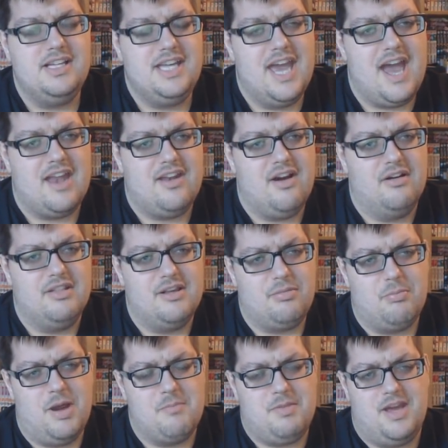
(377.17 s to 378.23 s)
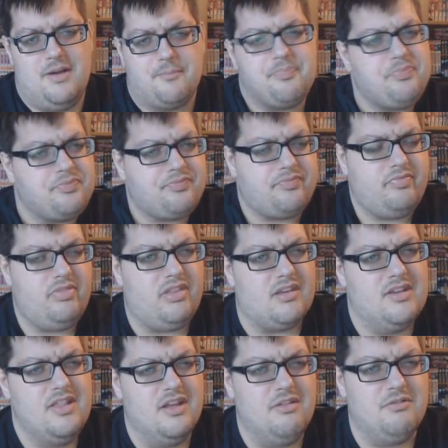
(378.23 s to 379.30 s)
yeah, no, this might be a,
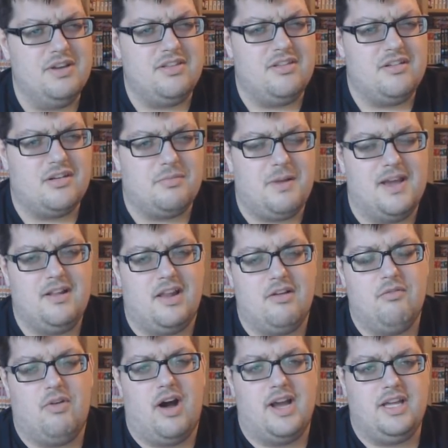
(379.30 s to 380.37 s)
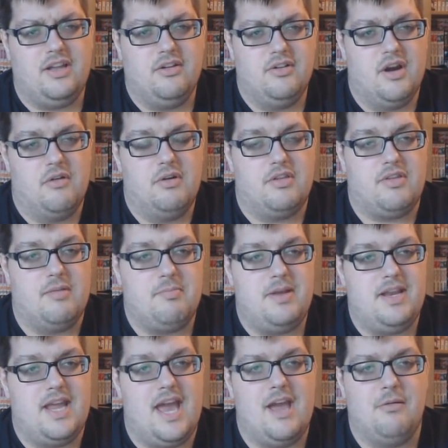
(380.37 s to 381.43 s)
another reason to explain like why Yuno is
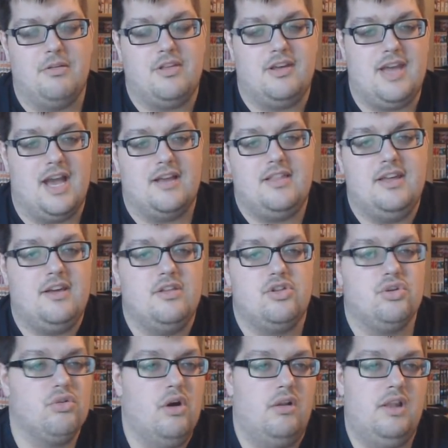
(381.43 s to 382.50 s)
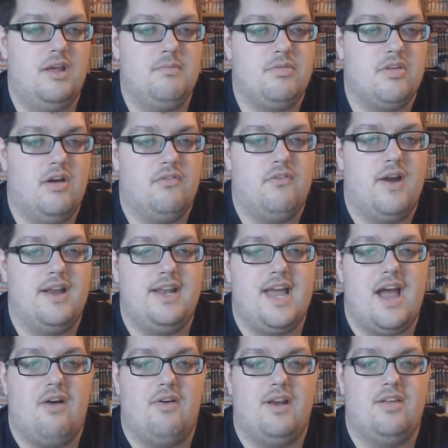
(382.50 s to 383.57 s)
being able to actually control himself right
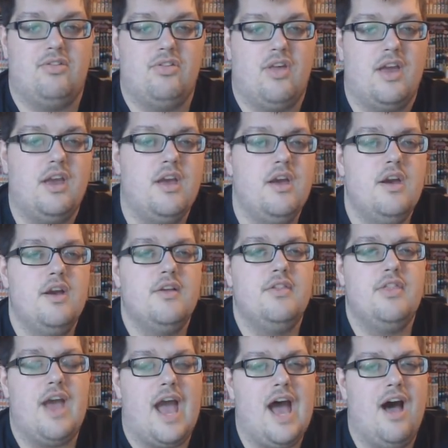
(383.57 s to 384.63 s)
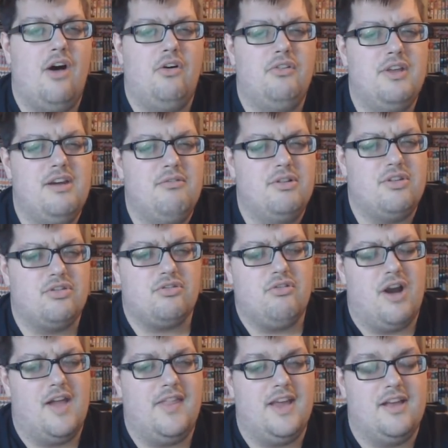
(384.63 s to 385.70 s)
now, and it's like how they were
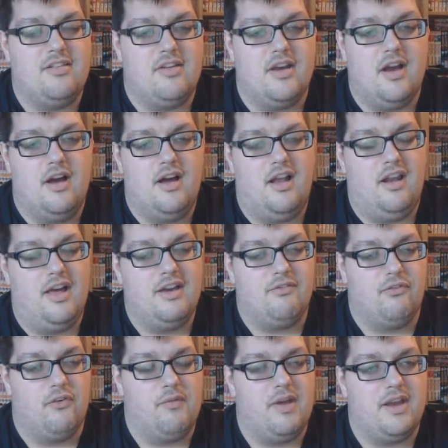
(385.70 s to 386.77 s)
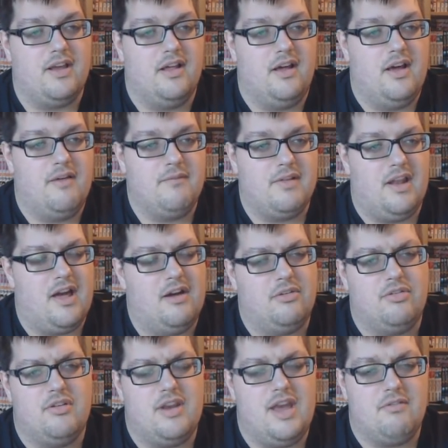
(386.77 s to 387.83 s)
describing it is like uh, like from like um,
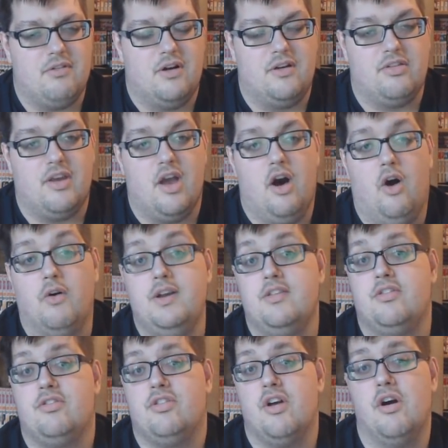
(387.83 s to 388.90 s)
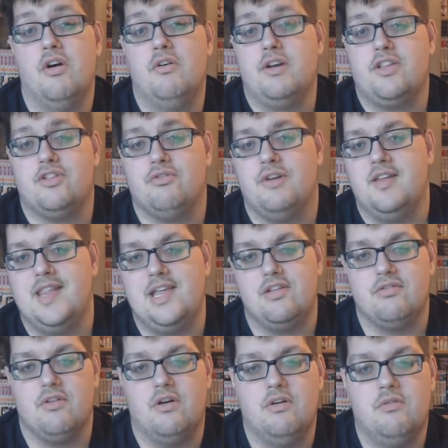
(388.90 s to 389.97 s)
Klaus and Aaron is like oh he's so extremely
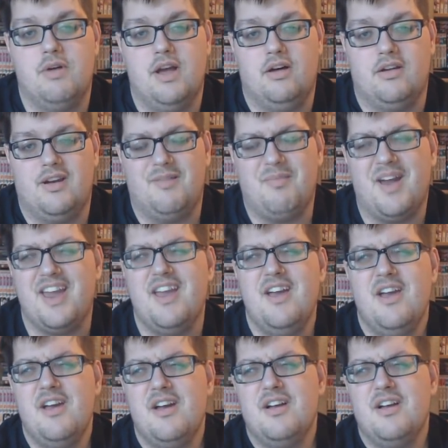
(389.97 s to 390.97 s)
strong willed and I'm like